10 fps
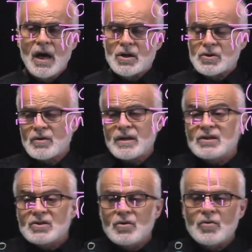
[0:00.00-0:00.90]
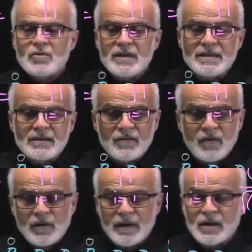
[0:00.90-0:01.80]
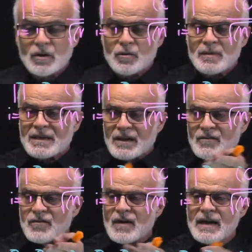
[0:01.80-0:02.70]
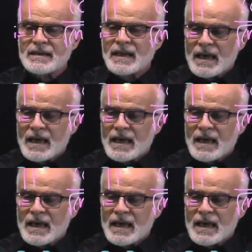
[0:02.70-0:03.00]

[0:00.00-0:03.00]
So there is no reason for it to be confined.